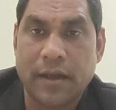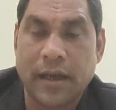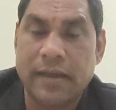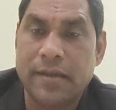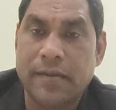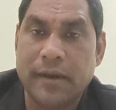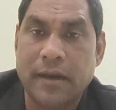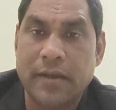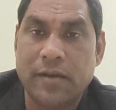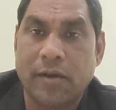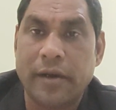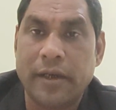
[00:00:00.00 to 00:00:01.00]
as well
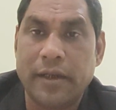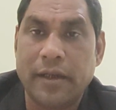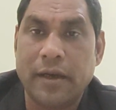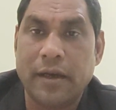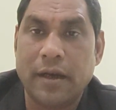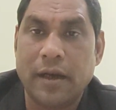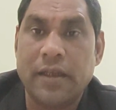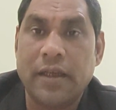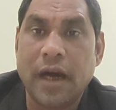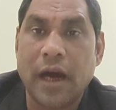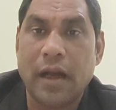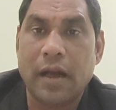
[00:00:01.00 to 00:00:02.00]
as calling the
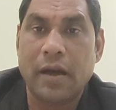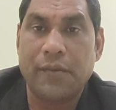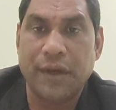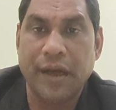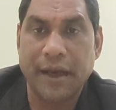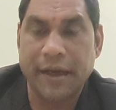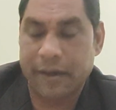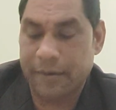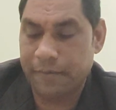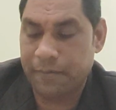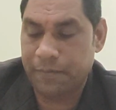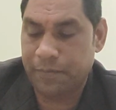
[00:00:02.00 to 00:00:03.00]
Adhikar Abhilekh
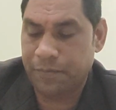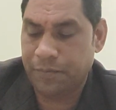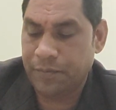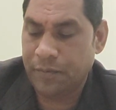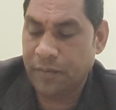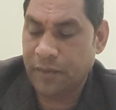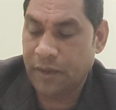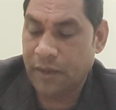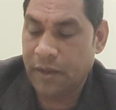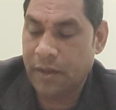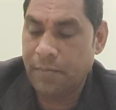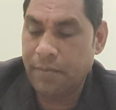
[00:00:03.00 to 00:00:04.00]

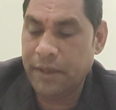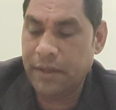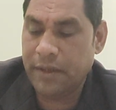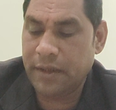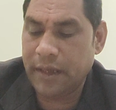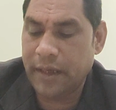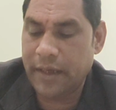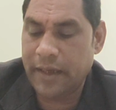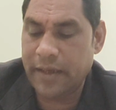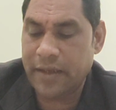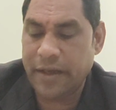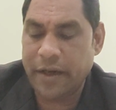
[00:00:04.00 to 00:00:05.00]
means the
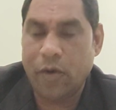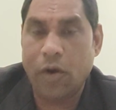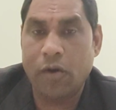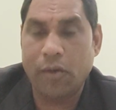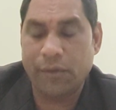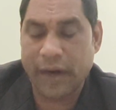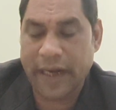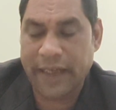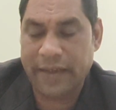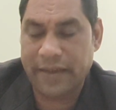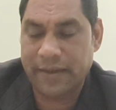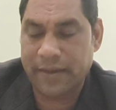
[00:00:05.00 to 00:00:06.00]
latest record of
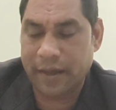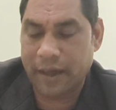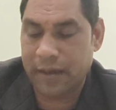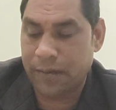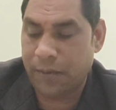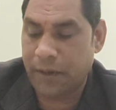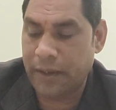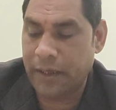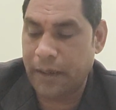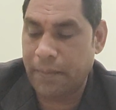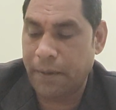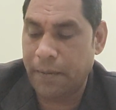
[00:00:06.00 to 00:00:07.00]
rights as
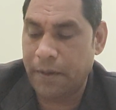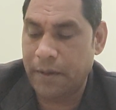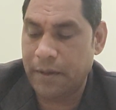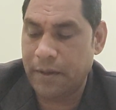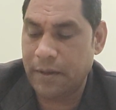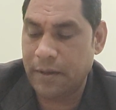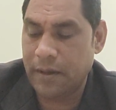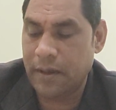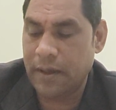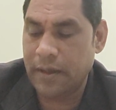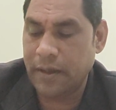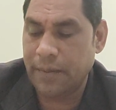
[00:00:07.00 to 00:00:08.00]
finally published
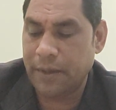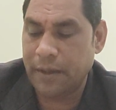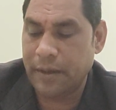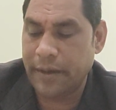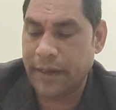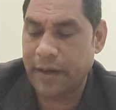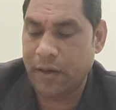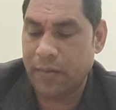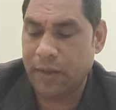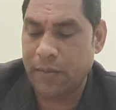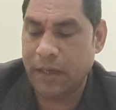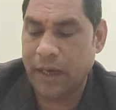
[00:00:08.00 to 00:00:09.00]
under chapter 10
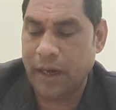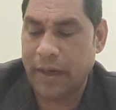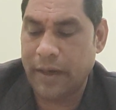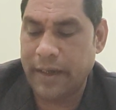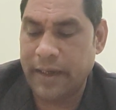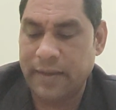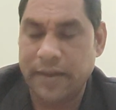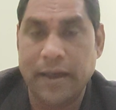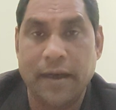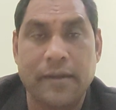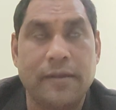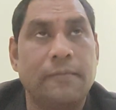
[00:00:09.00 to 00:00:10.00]
of the Bihar Tenancy
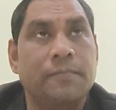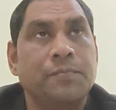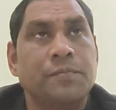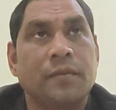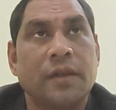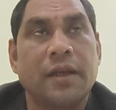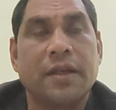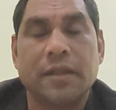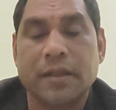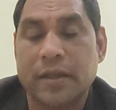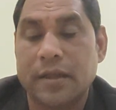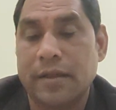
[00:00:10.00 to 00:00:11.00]
Act
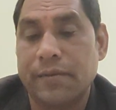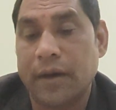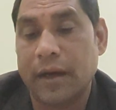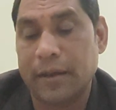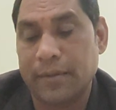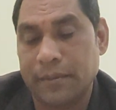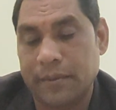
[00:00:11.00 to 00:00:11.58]
1885.